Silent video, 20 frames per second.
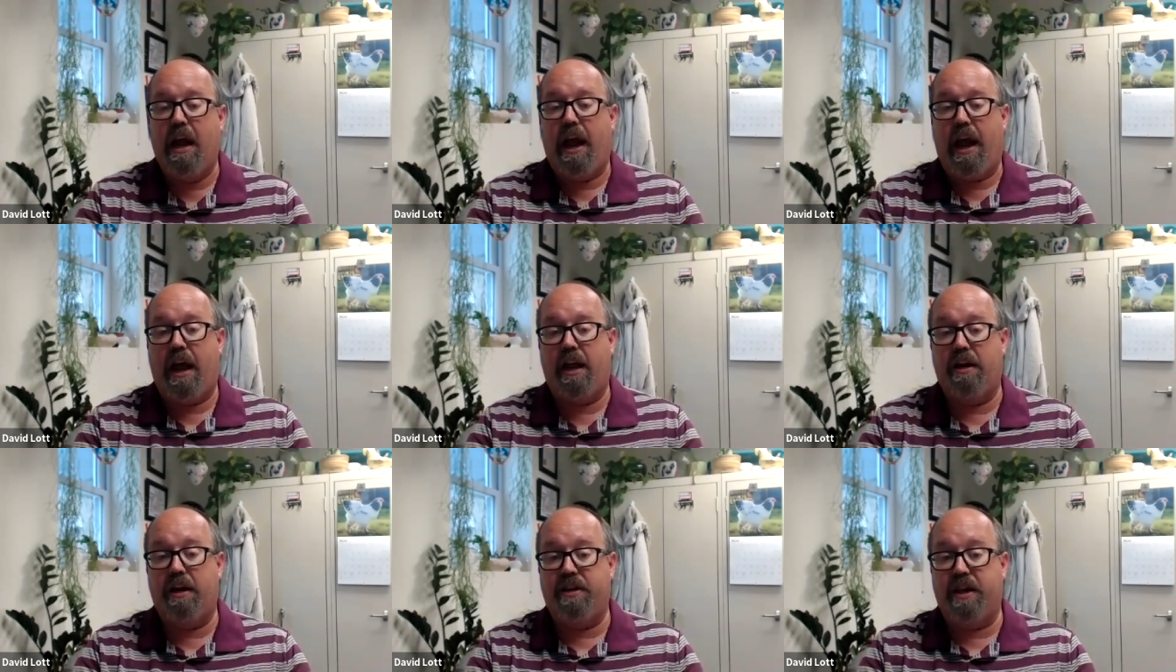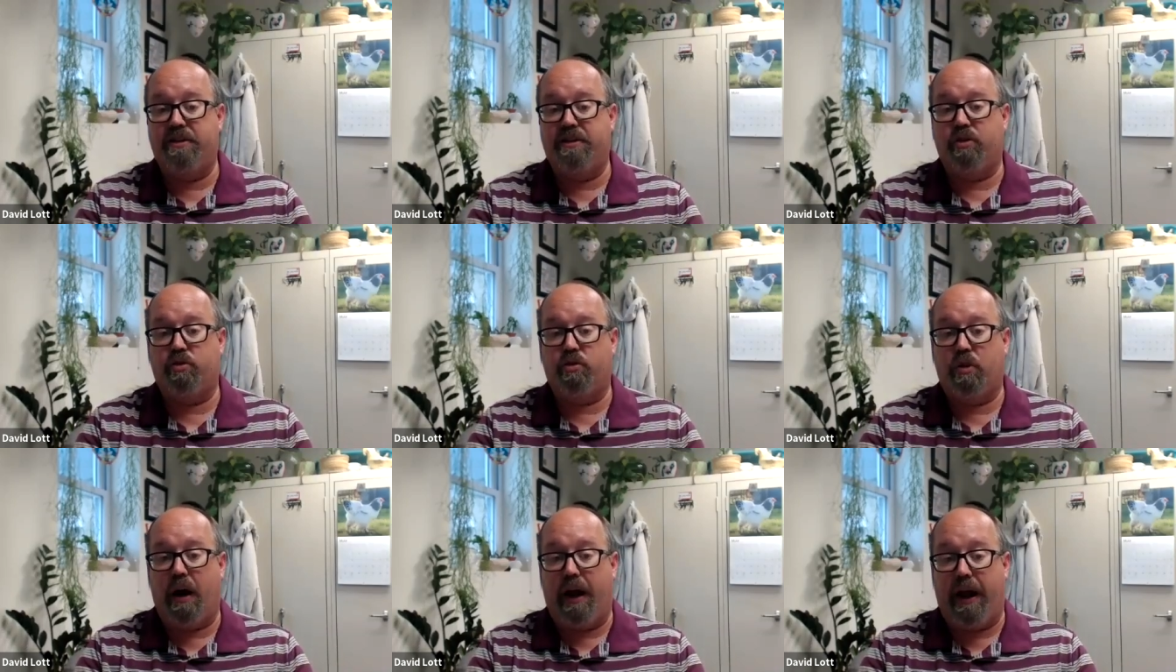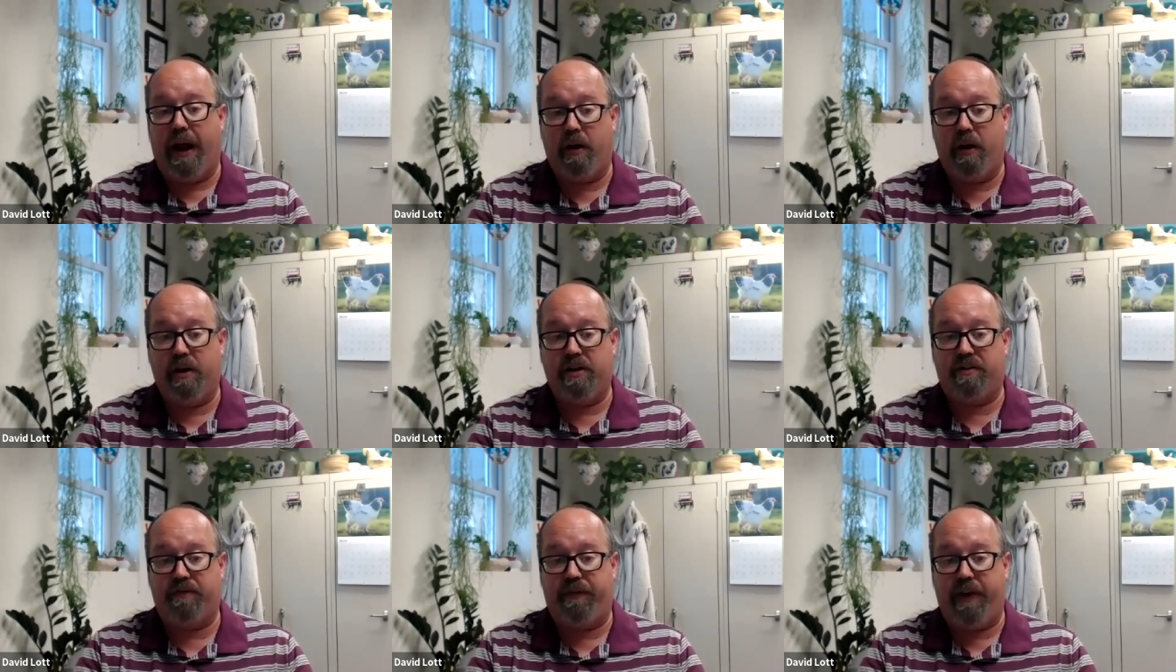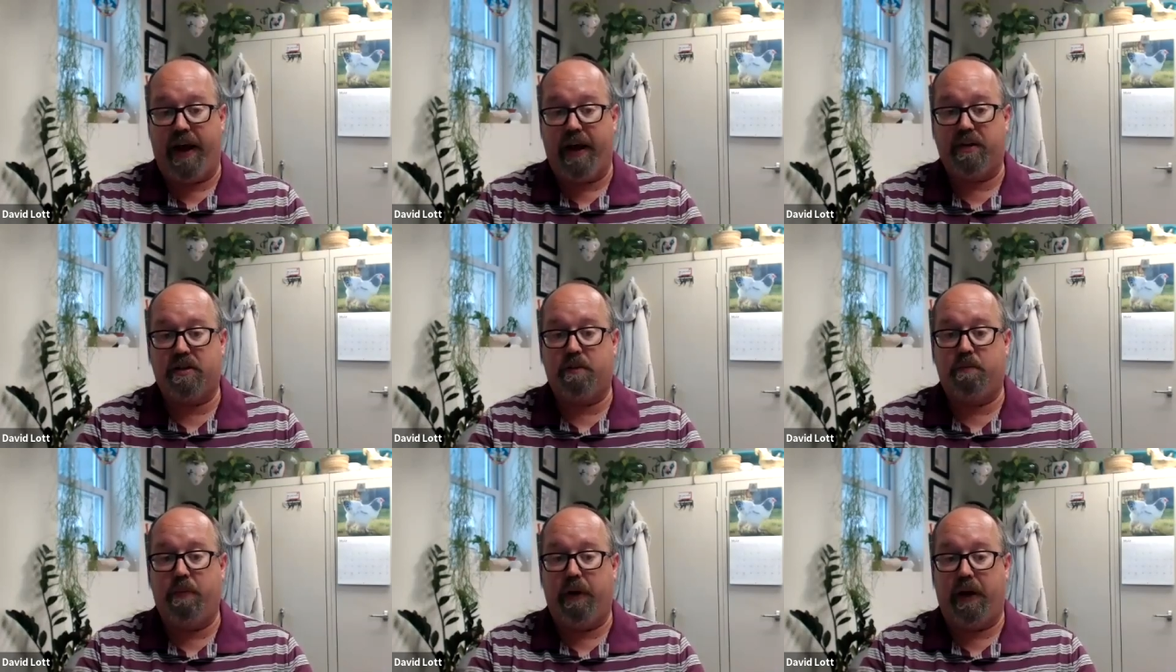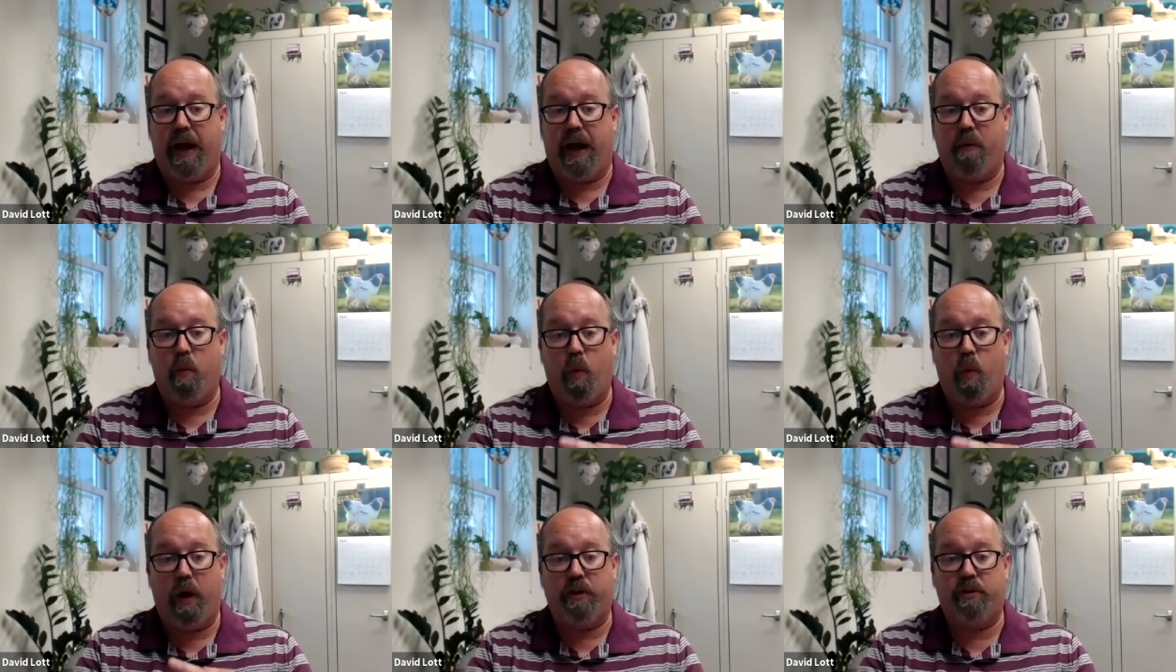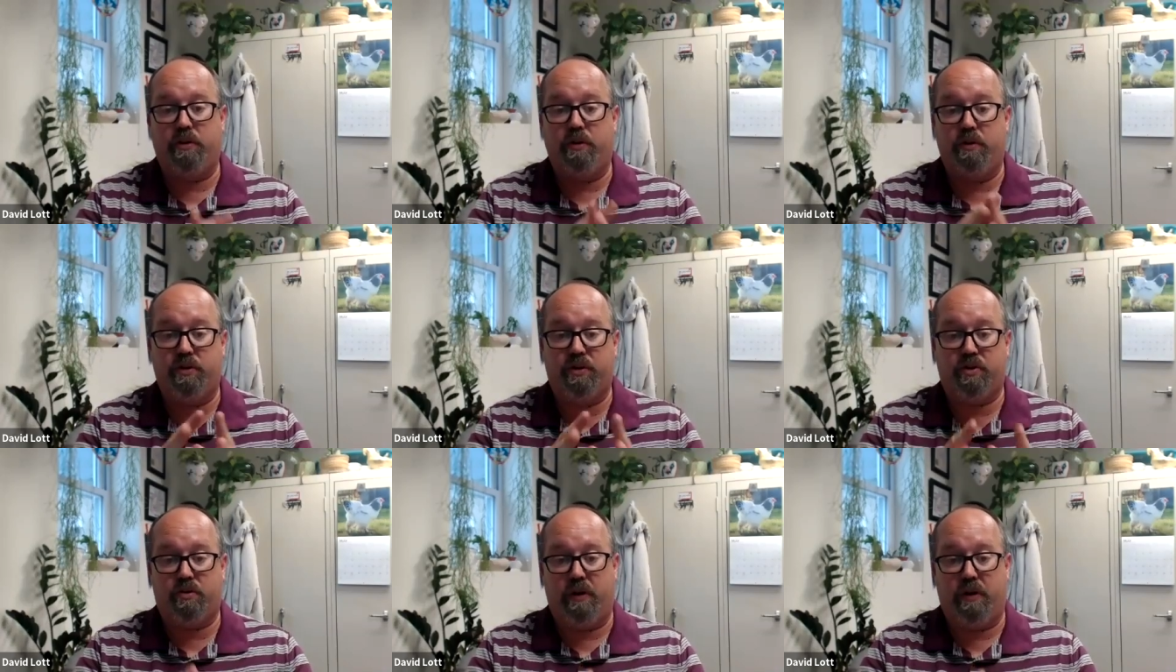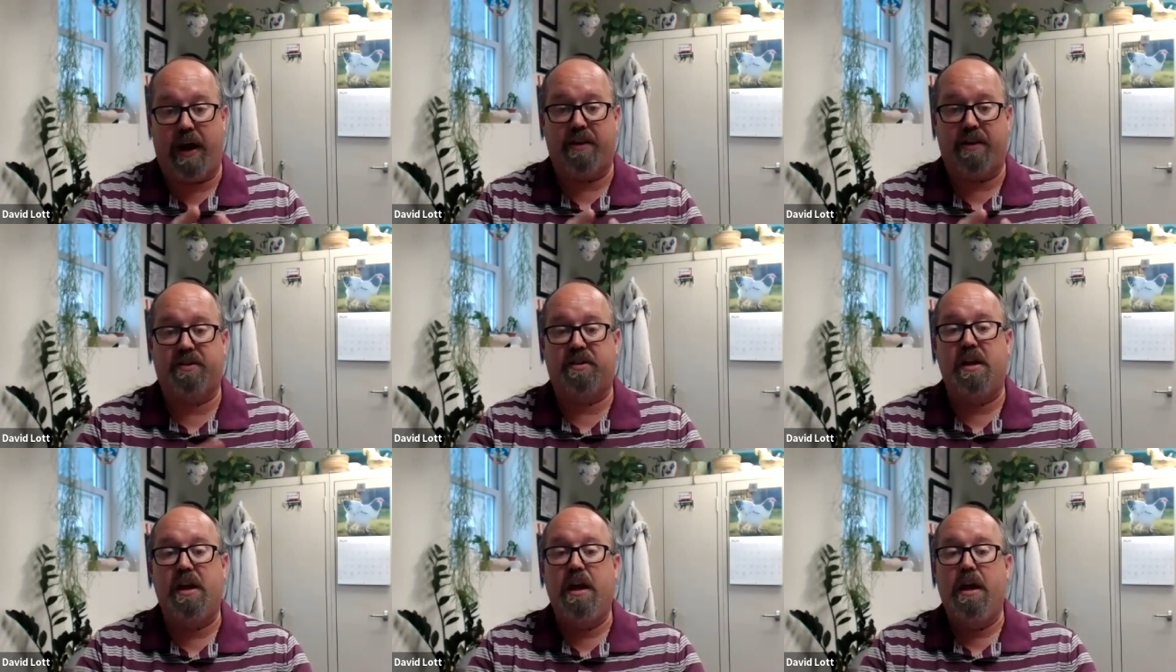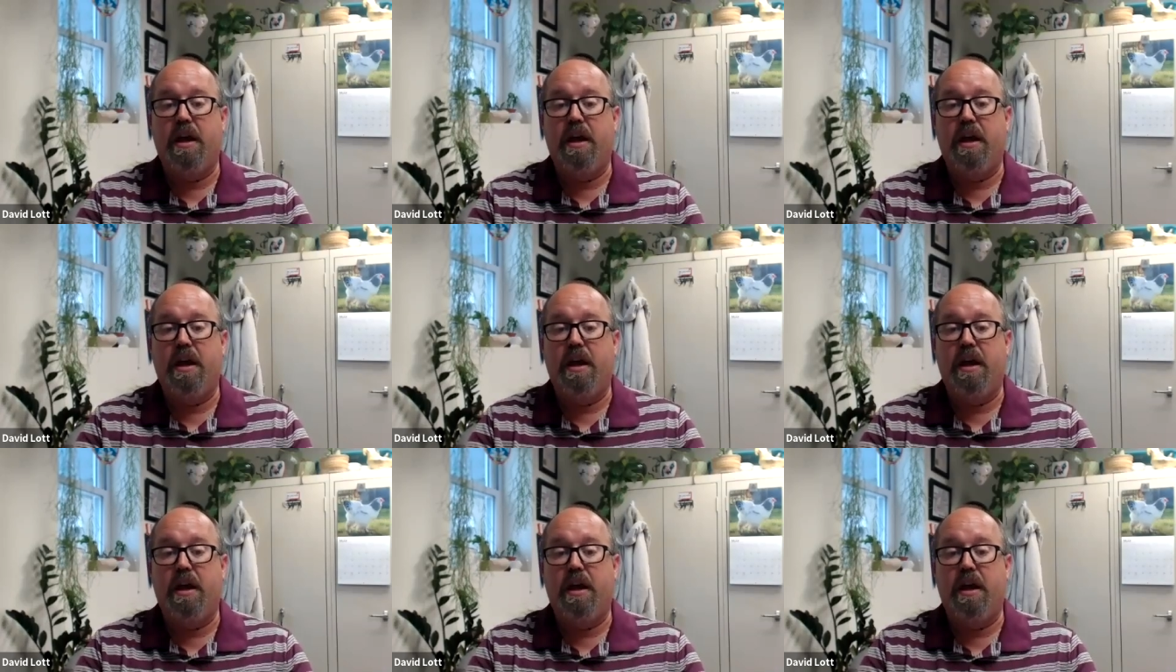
and it doesn't dry out as fast. But I want to stress